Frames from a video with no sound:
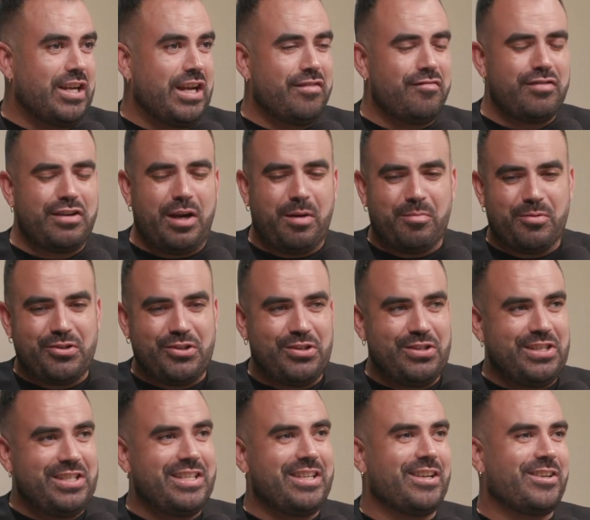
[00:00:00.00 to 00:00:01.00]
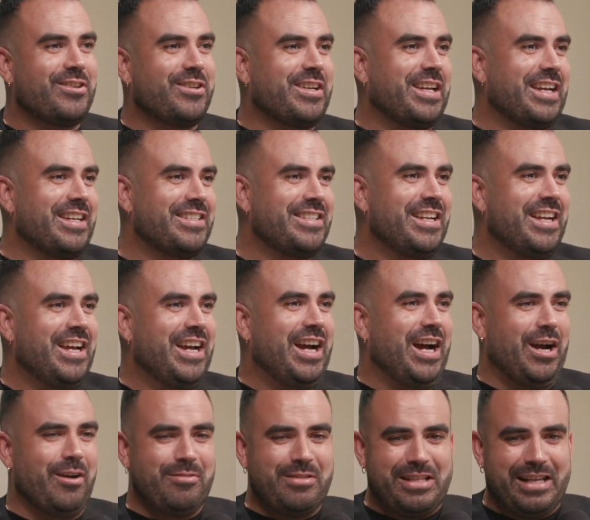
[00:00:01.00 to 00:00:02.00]
Every opportunity I could get,
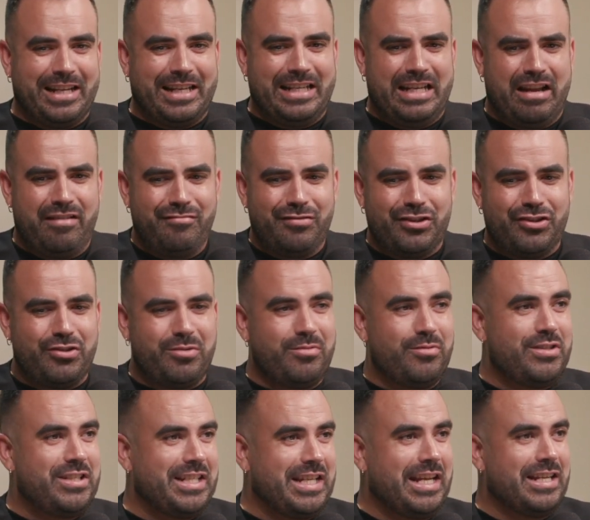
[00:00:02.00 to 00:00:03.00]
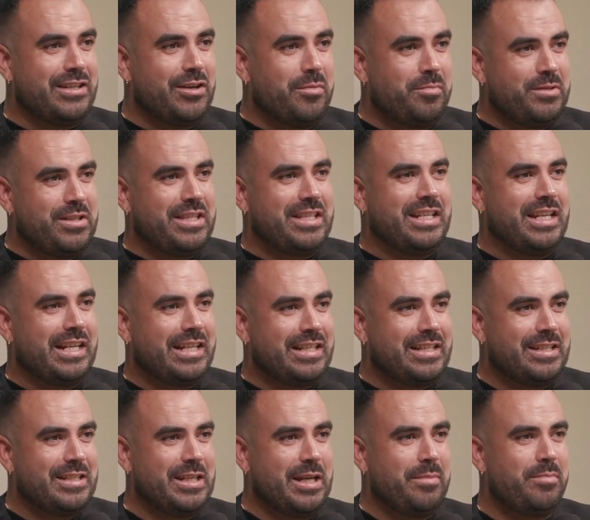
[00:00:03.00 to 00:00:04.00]
I was leveraged to get up to the next
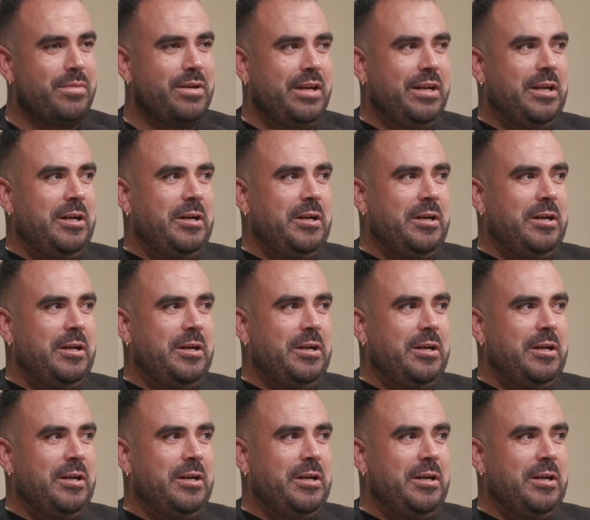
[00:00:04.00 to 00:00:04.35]
step.